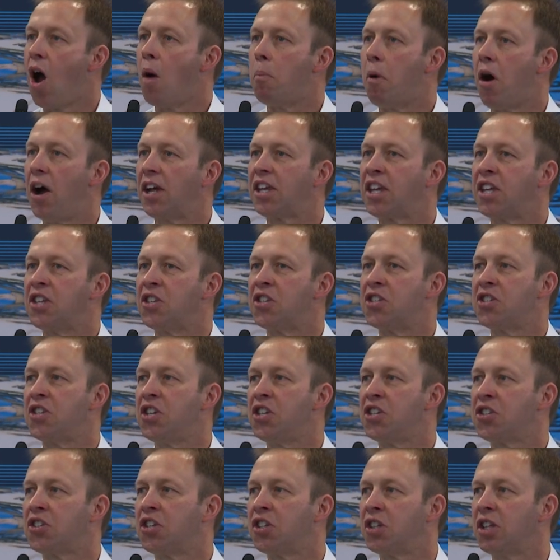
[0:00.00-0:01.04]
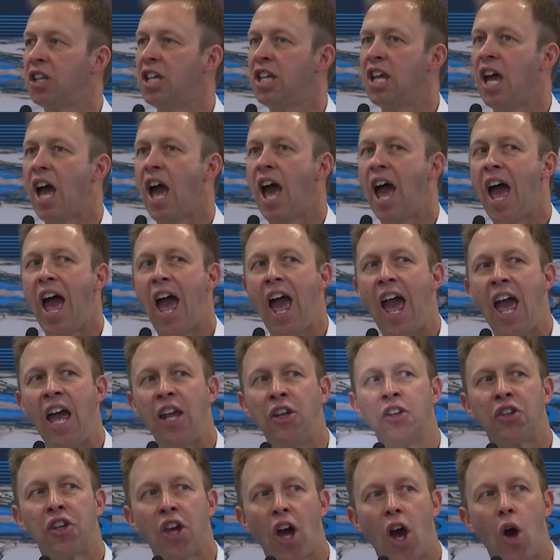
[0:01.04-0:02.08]
by consistently
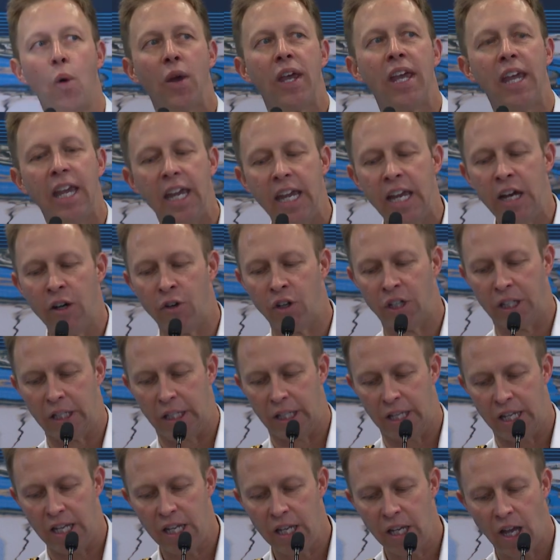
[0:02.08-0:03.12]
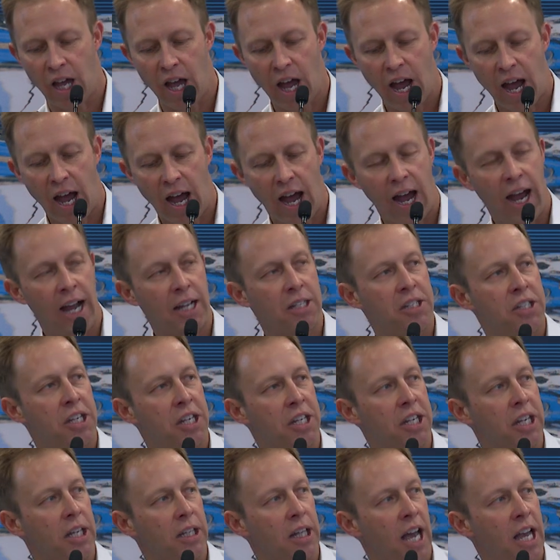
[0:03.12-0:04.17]
and coherently
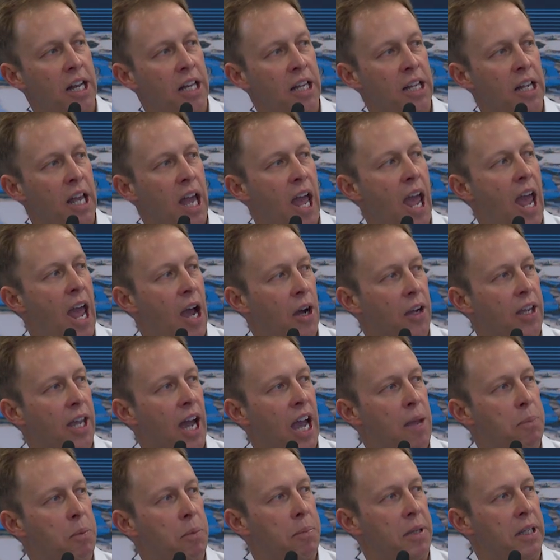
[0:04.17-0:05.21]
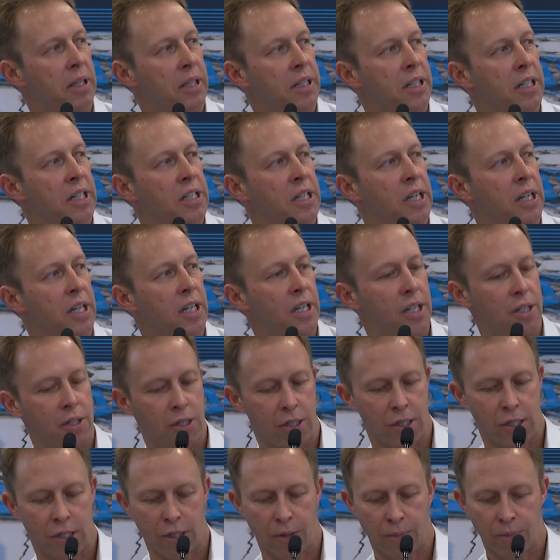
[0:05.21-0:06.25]
articulating our capability
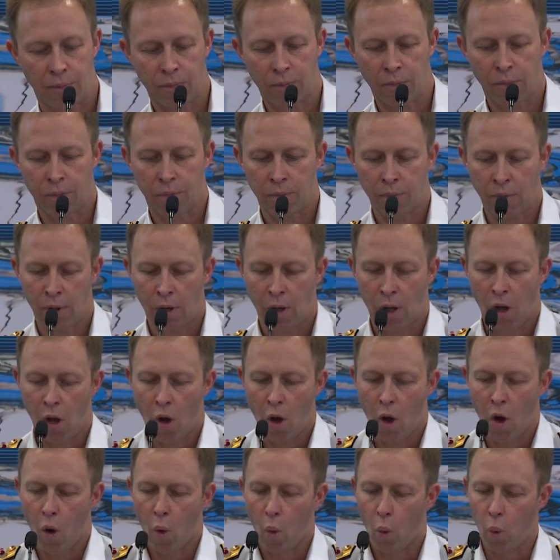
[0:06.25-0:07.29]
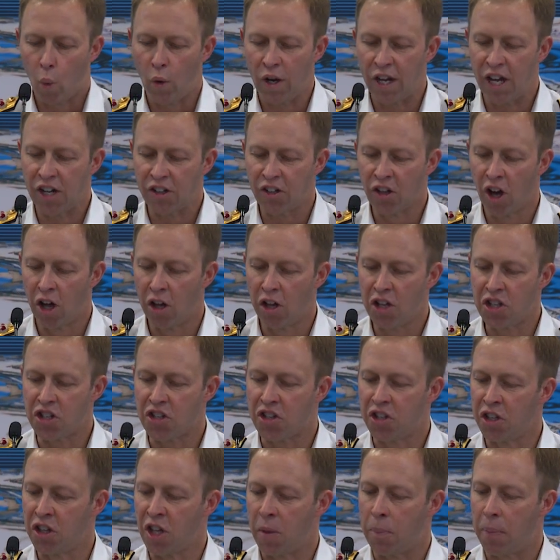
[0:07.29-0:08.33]
needs. We acknowledge
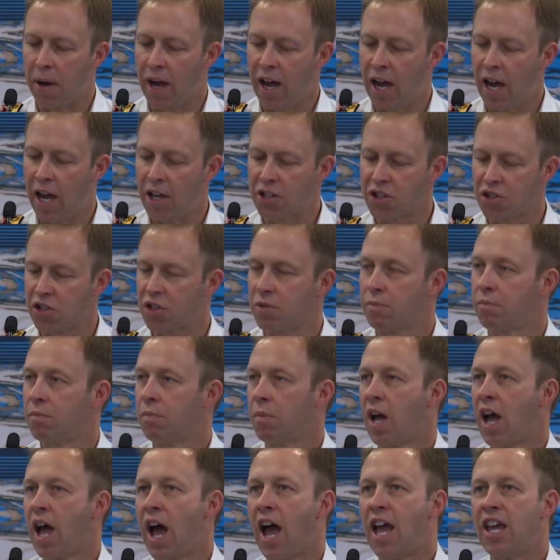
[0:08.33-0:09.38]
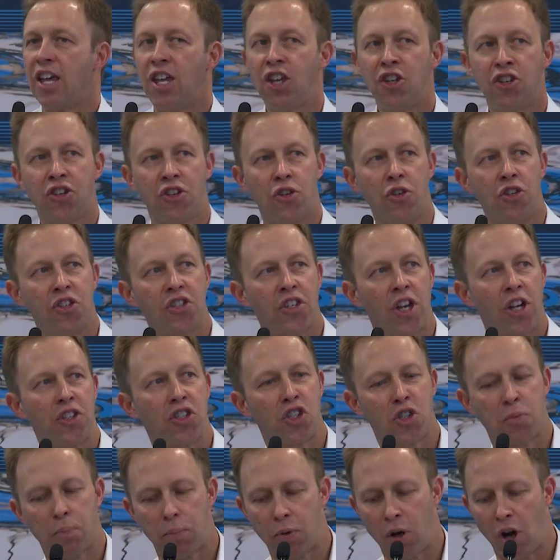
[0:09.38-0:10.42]
that in the past, issues such
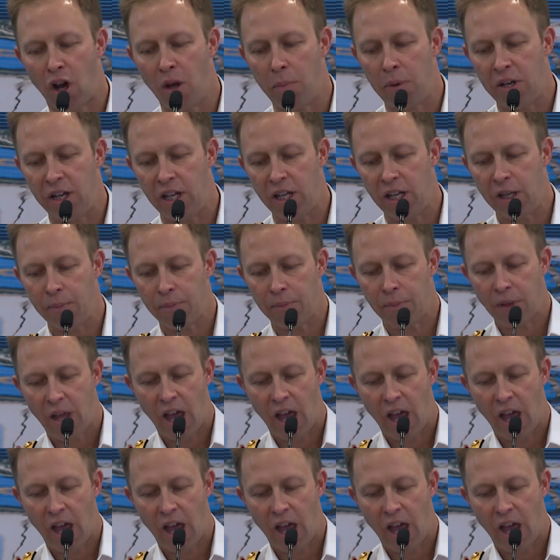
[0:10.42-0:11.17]
as probity